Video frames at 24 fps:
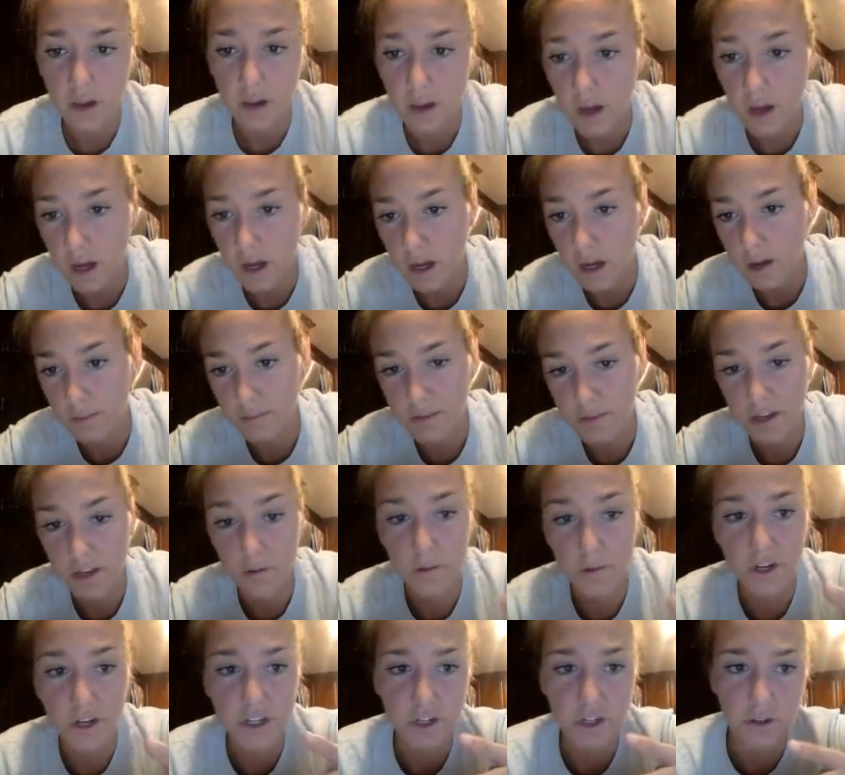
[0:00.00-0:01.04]
the
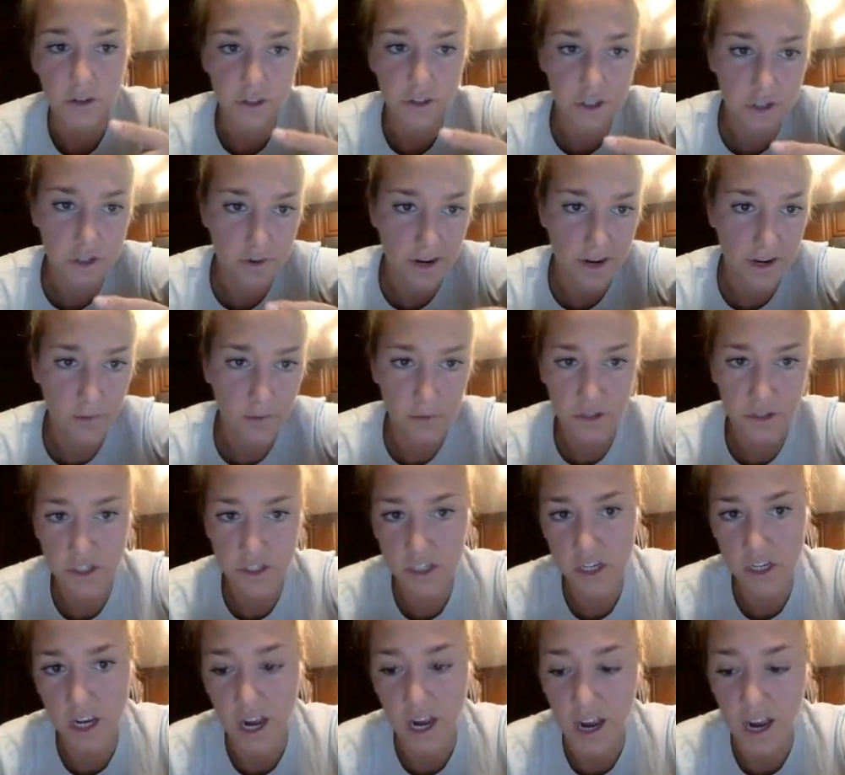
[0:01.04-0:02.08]
original strand
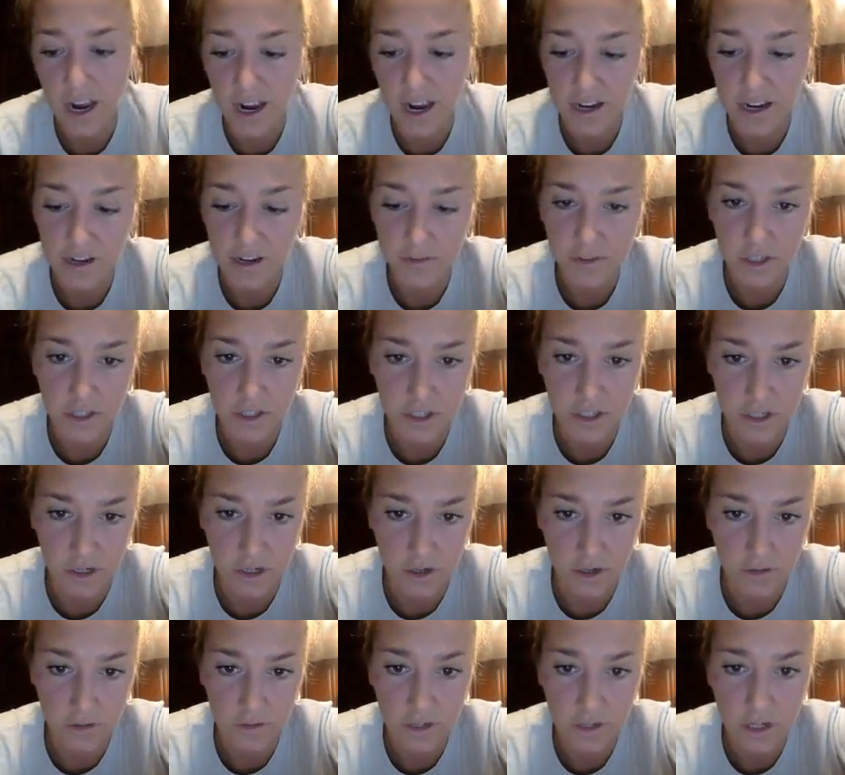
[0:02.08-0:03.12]
was kind of
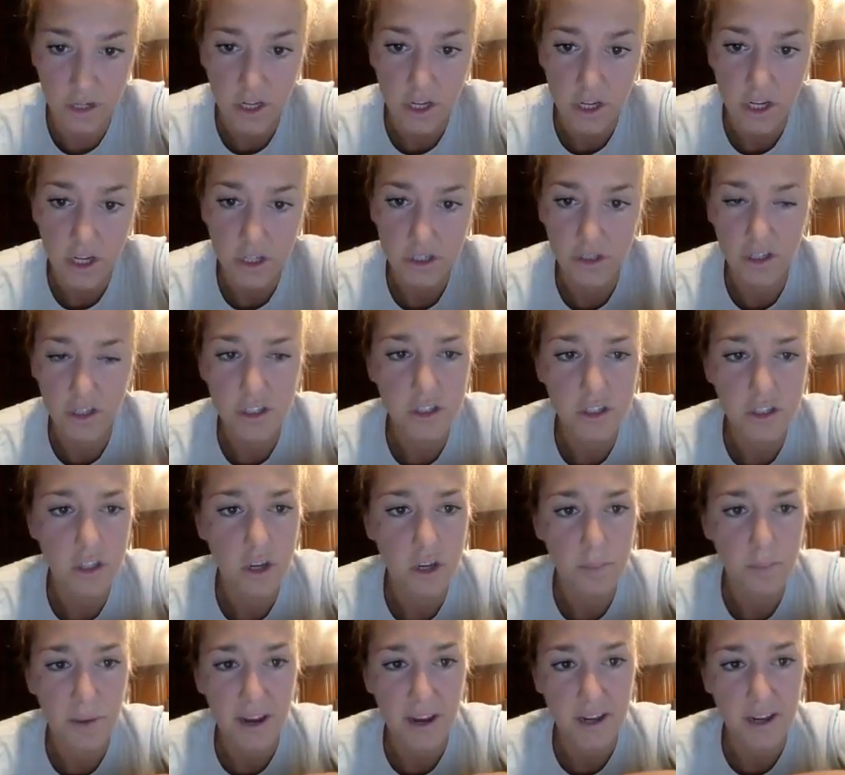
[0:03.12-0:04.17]
conserved. So let's
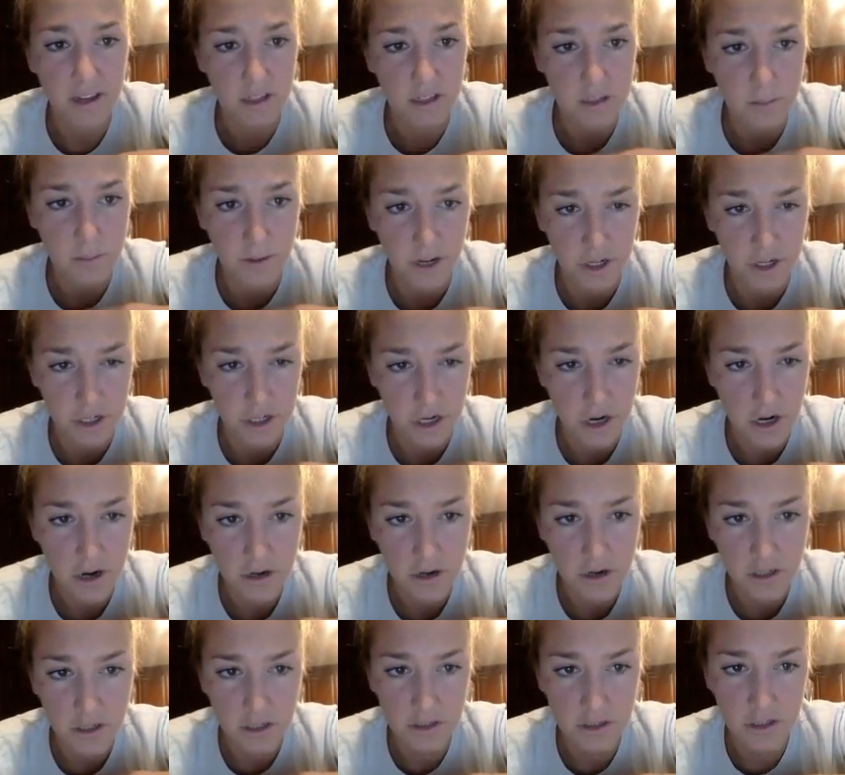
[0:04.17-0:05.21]
look back at this picture
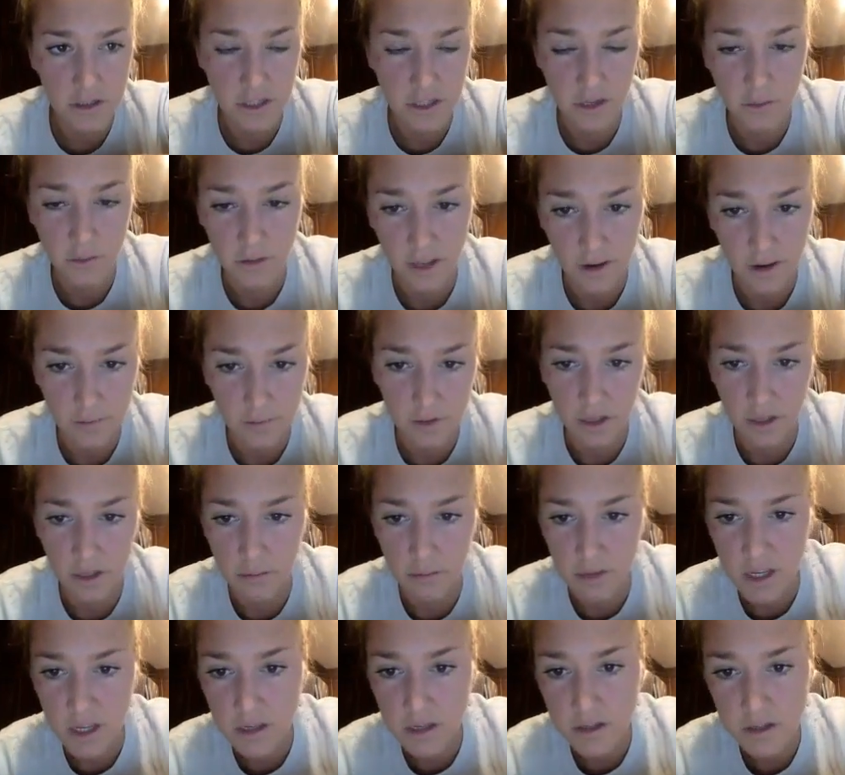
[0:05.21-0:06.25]
to see what that really
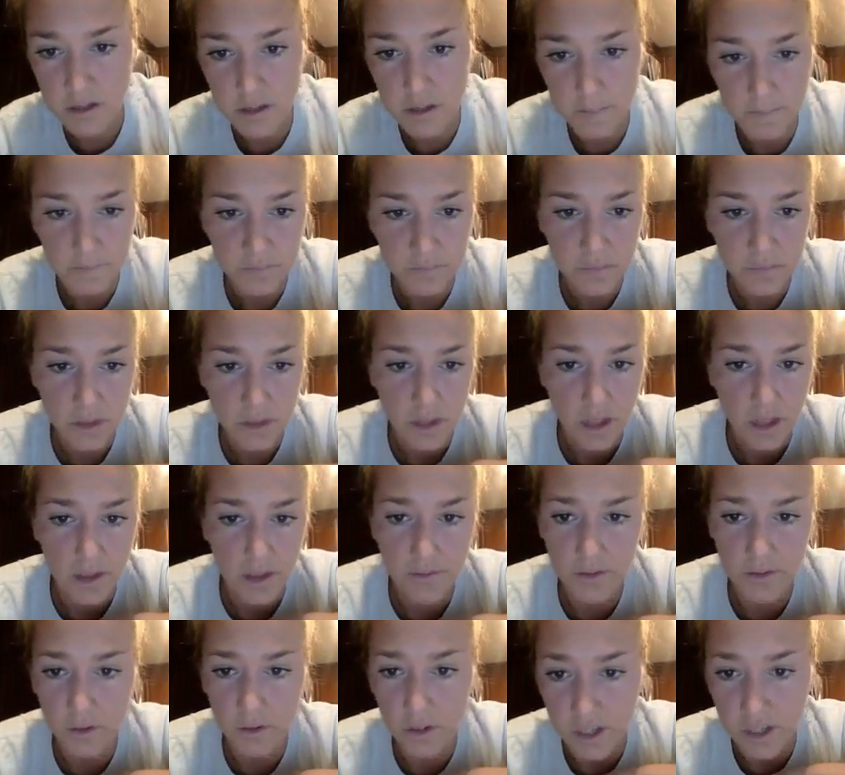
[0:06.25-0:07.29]
means.
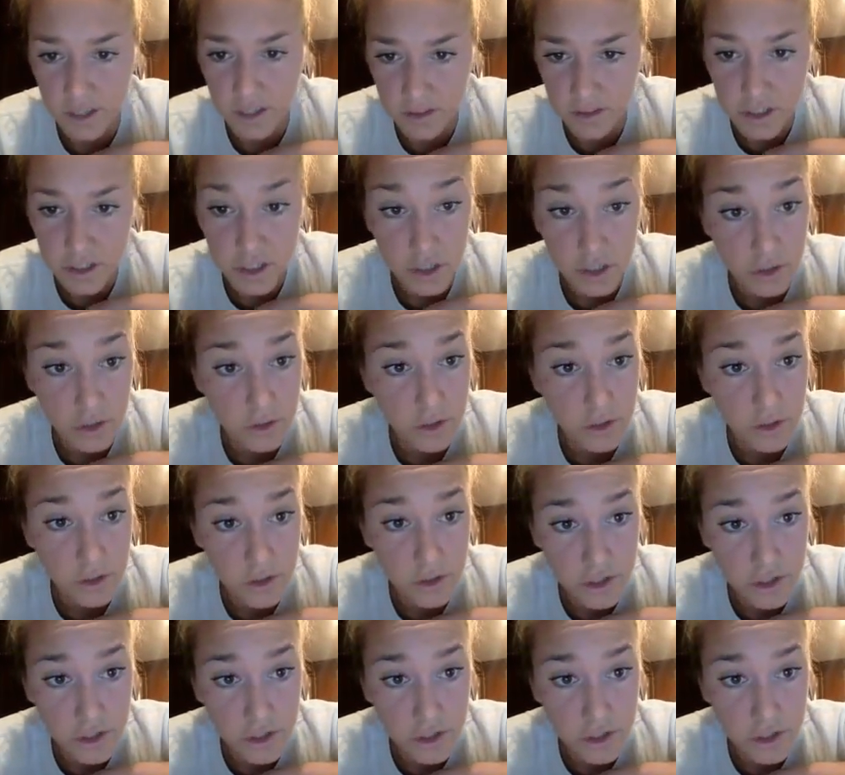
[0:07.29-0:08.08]
If you look at the two new